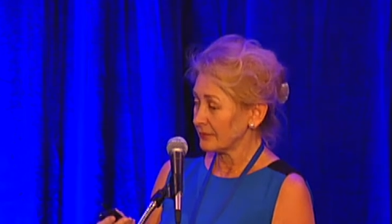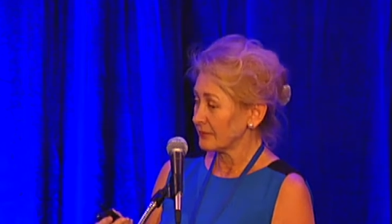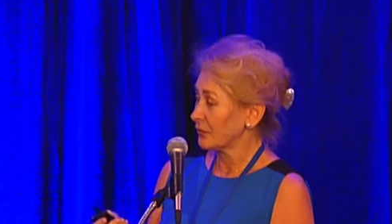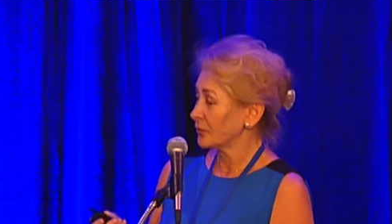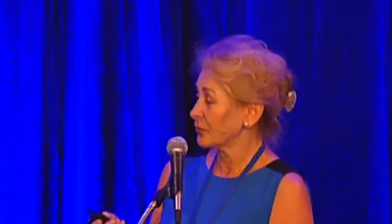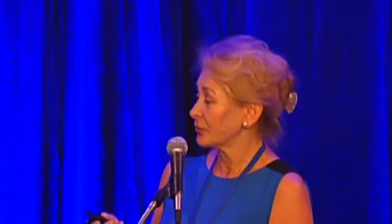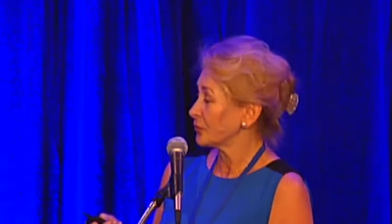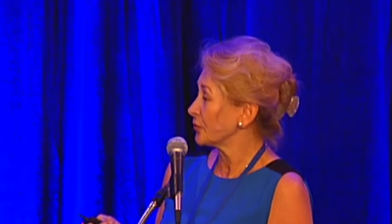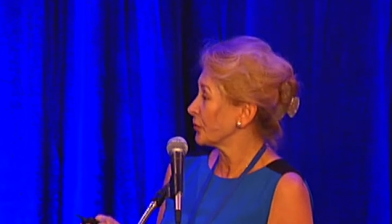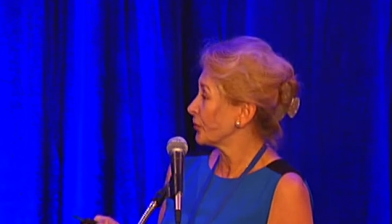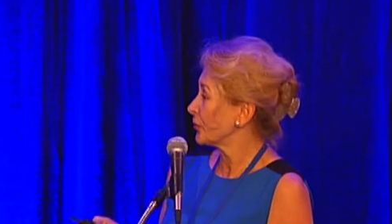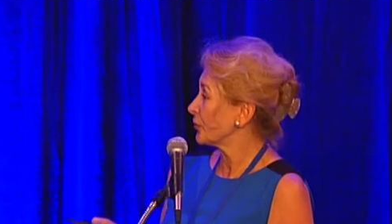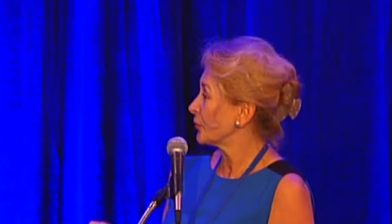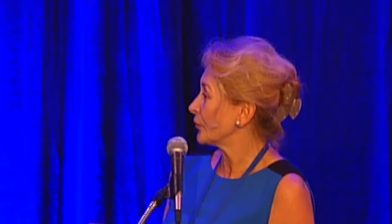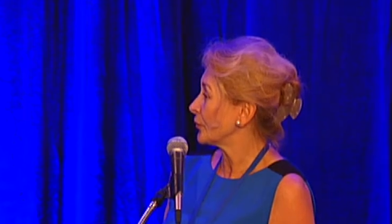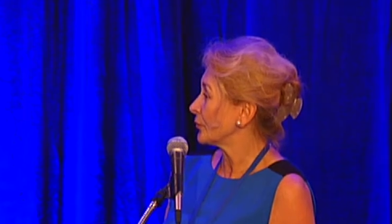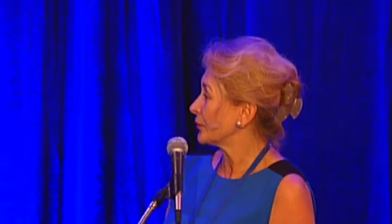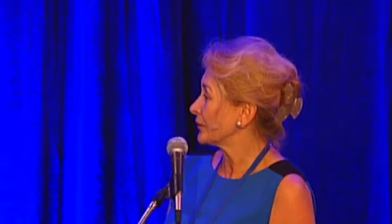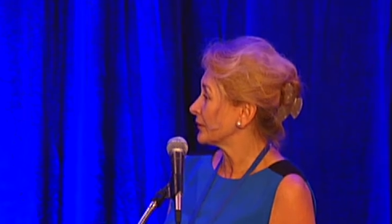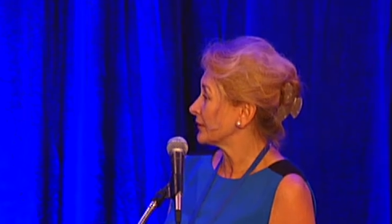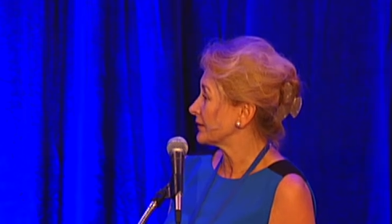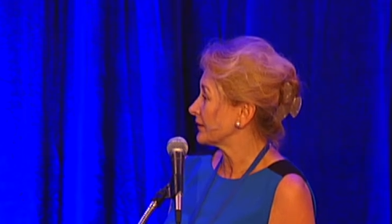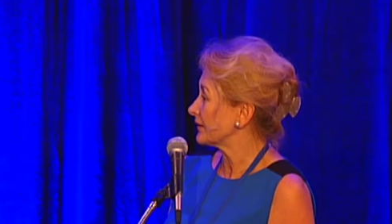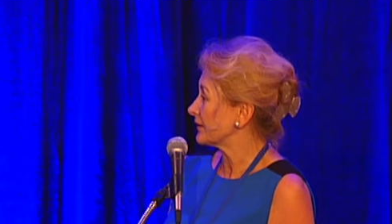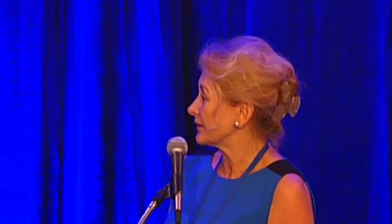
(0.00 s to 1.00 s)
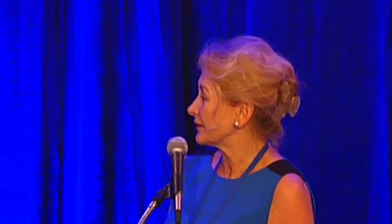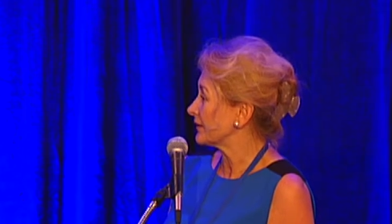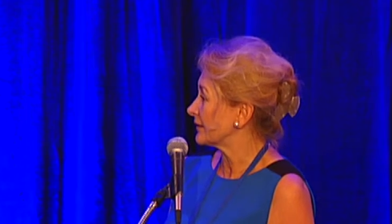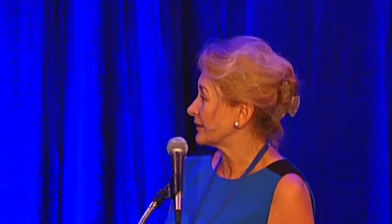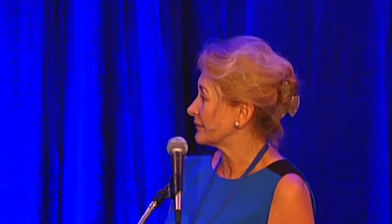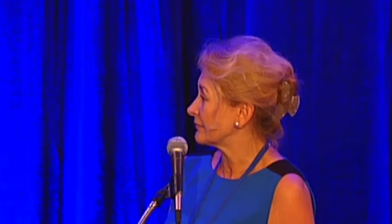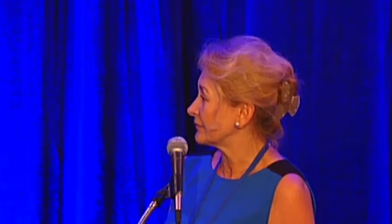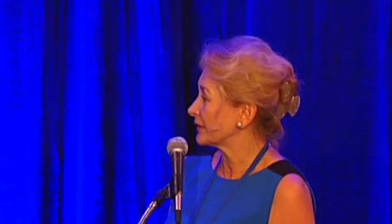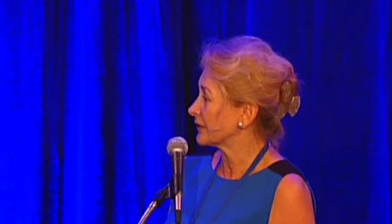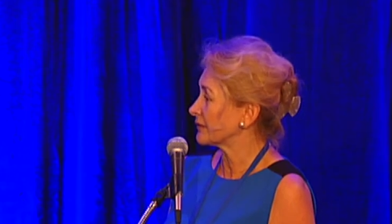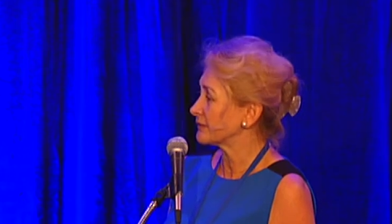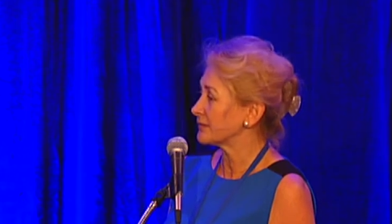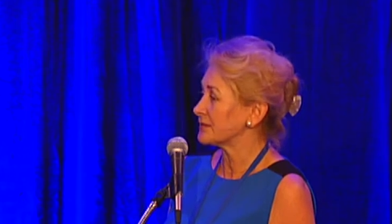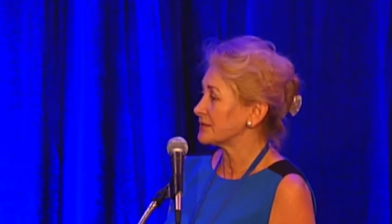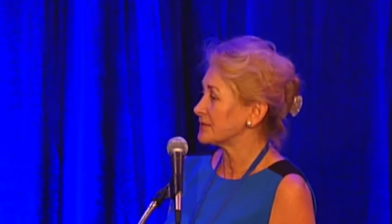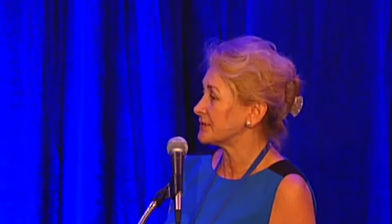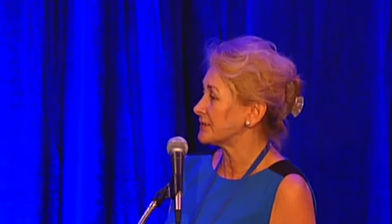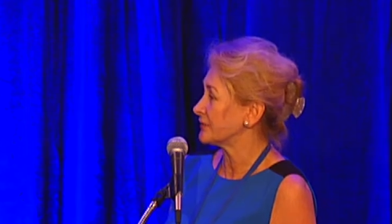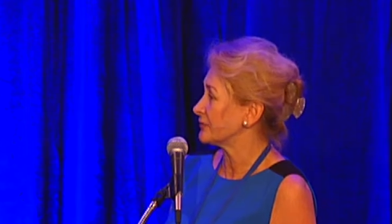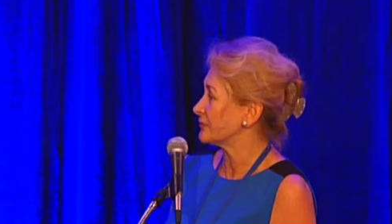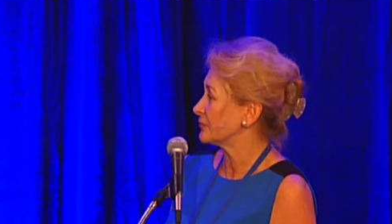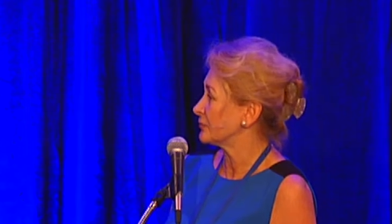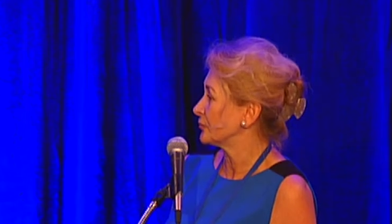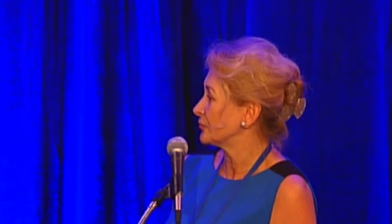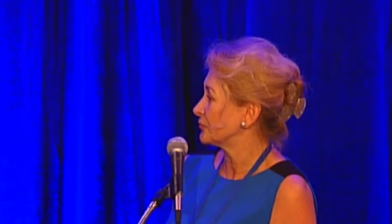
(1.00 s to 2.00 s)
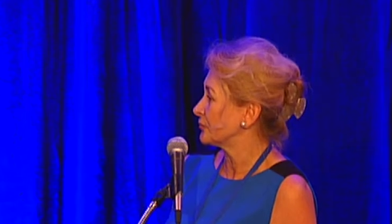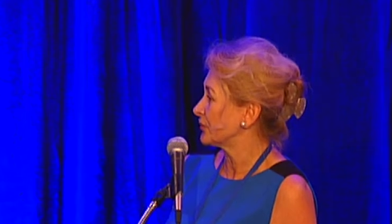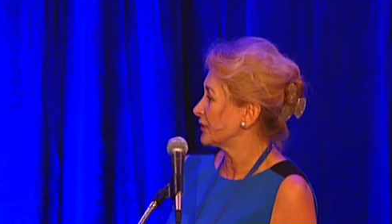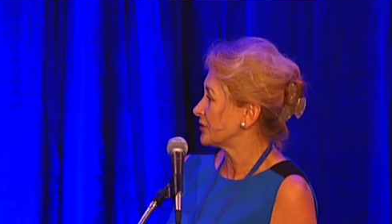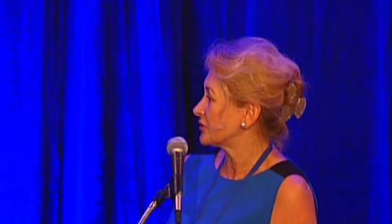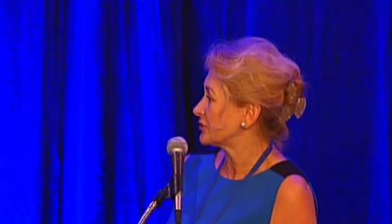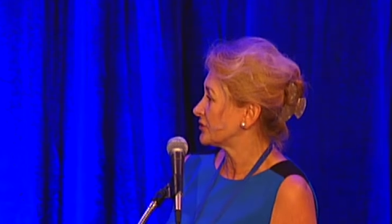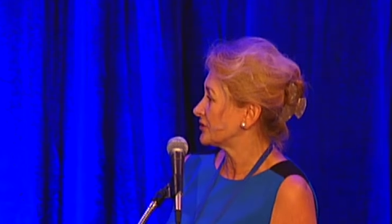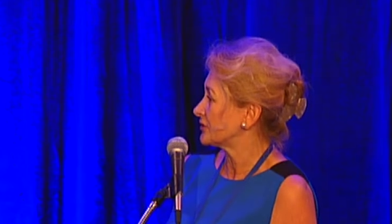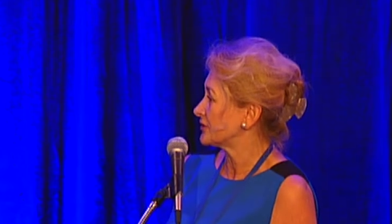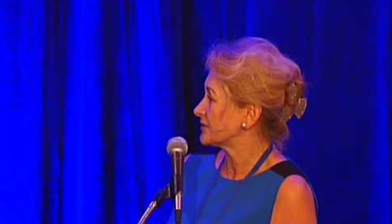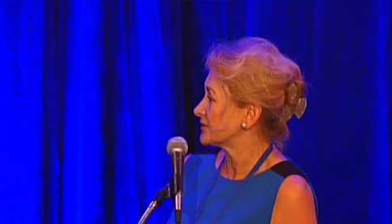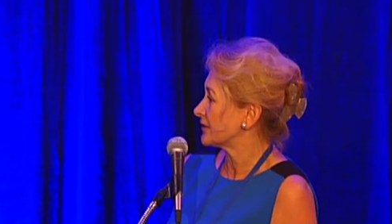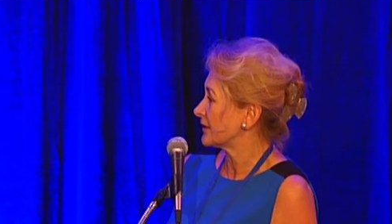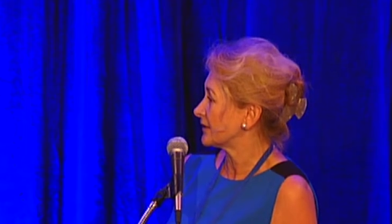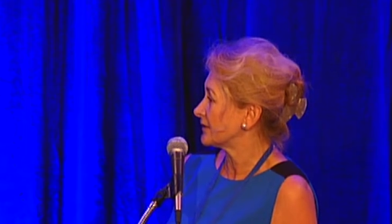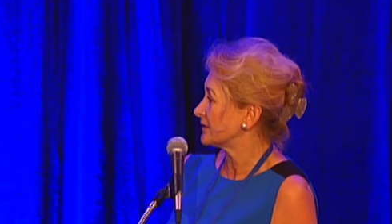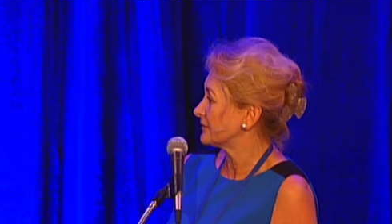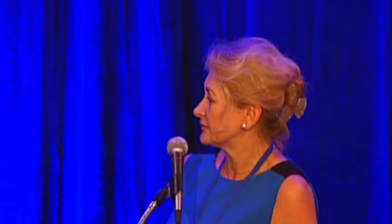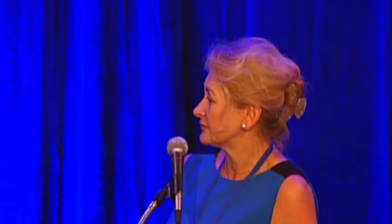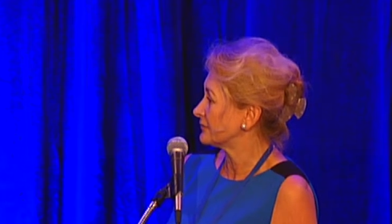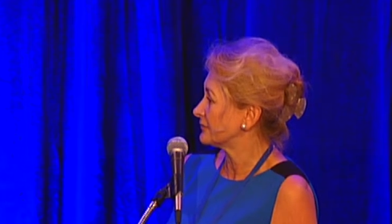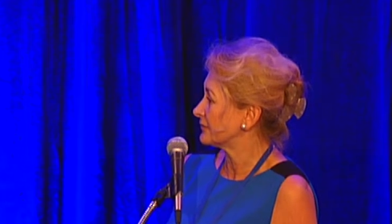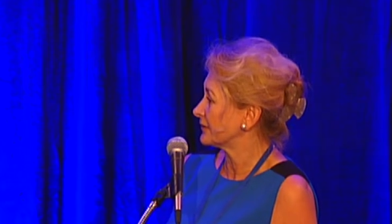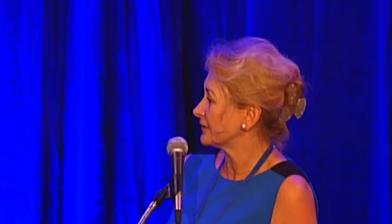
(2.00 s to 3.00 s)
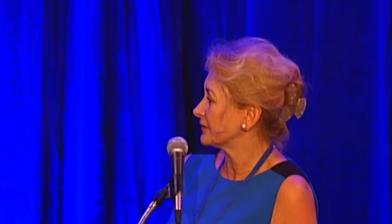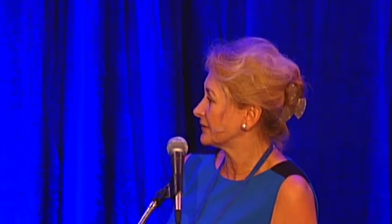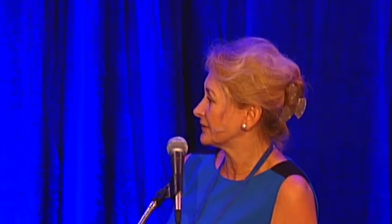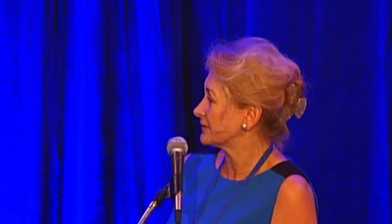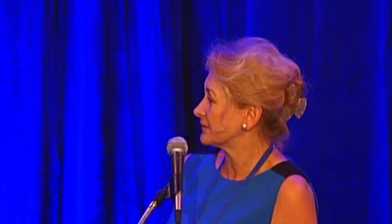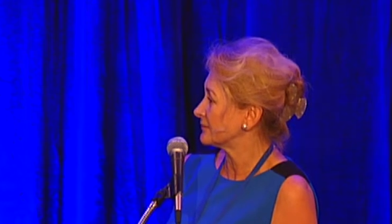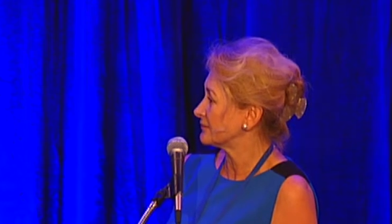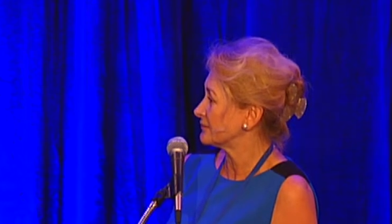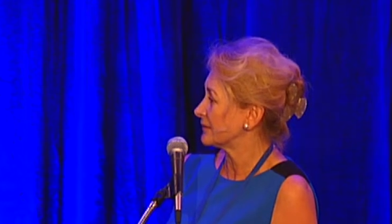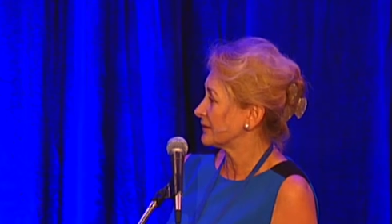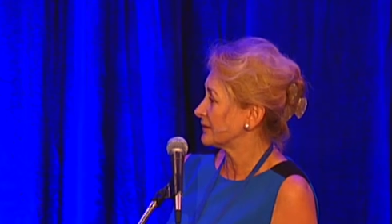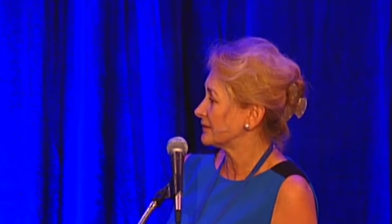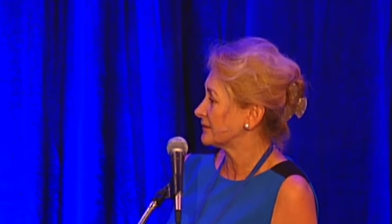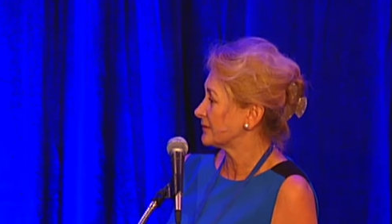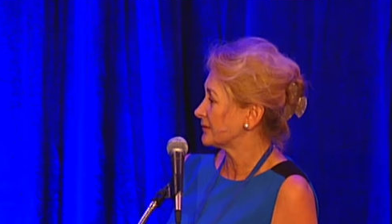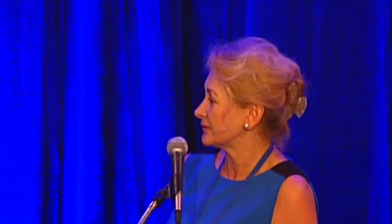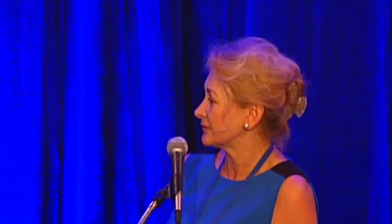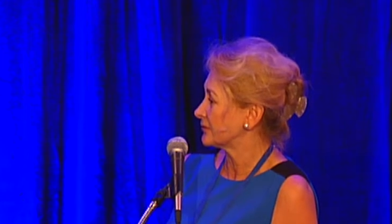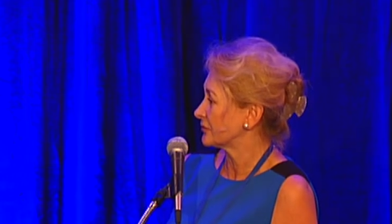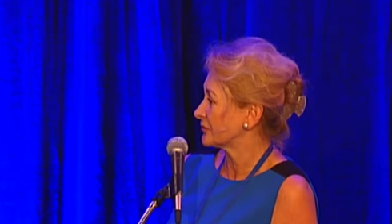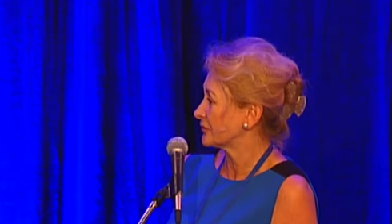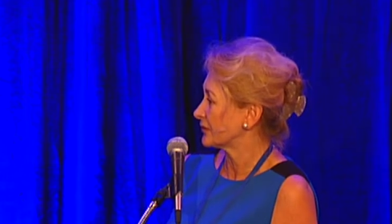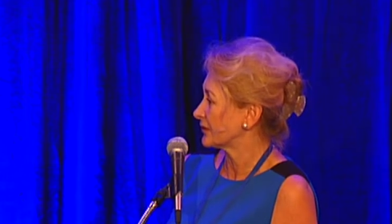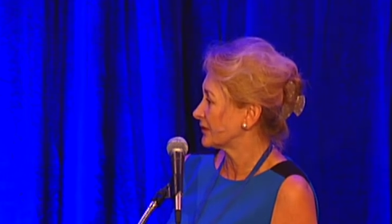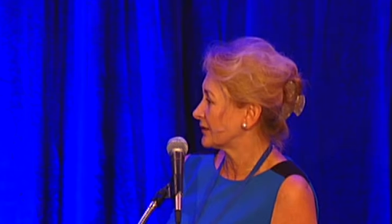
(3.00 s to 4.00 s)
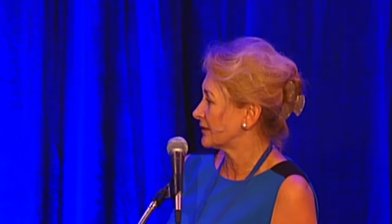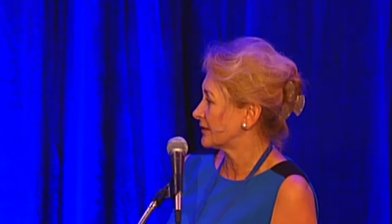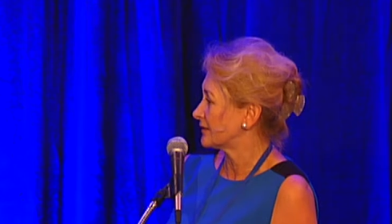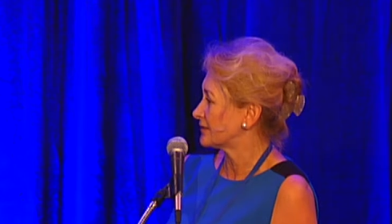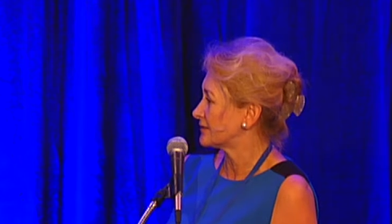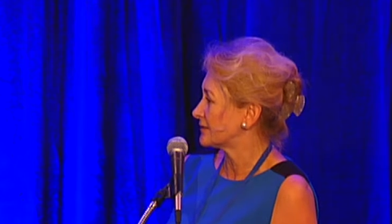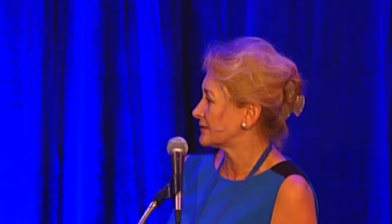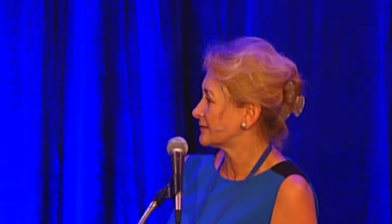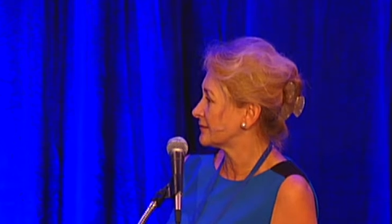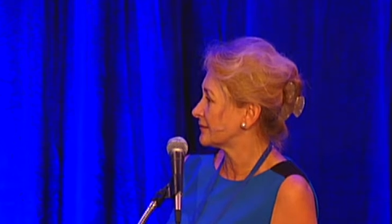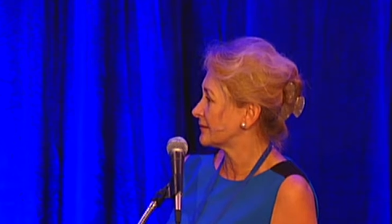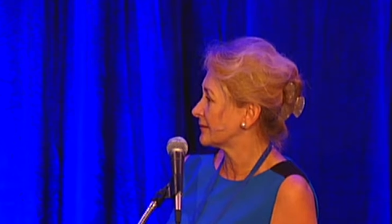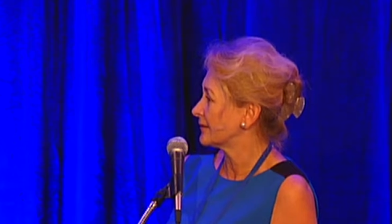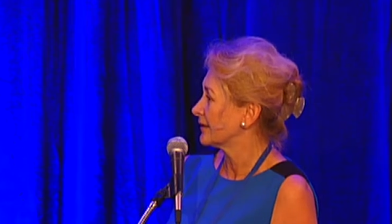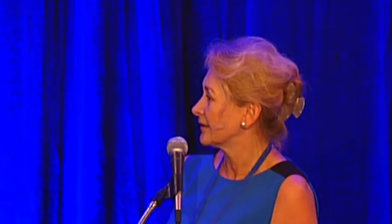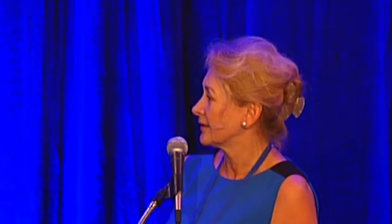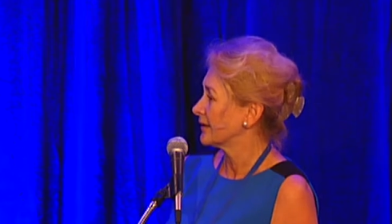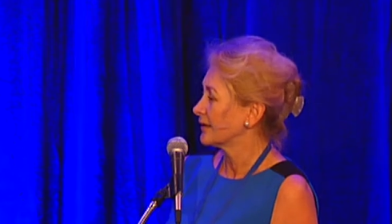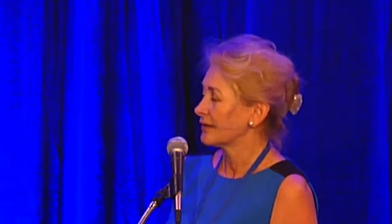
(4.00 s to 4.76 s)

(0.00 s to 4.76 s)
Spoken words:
Although the frequency of mutations are different depending on cancer,